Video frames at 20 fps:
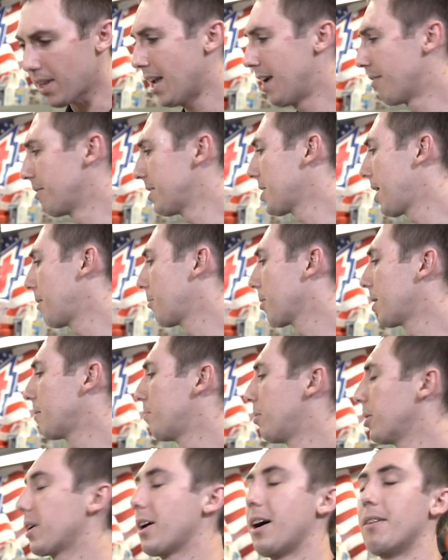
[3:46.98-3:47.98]
Every time we're going to
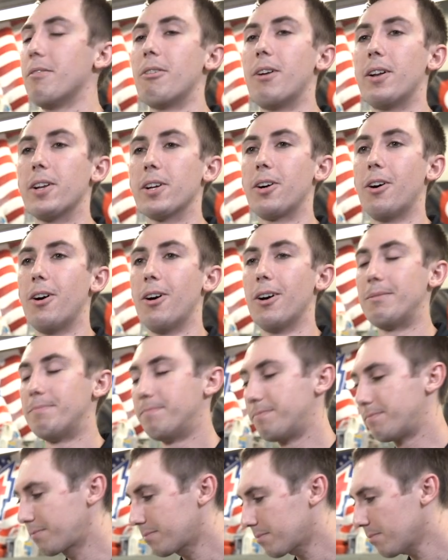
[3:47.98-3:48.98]
put a cover on a car,
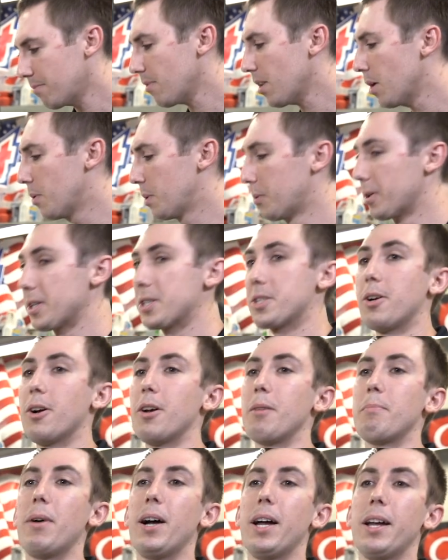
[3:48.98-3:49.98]
we want to
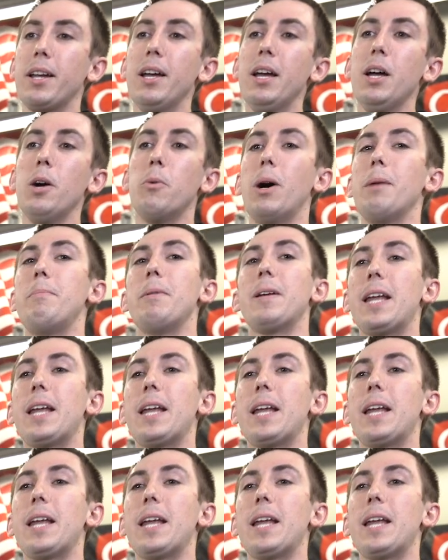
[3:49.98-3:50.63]
start by wiping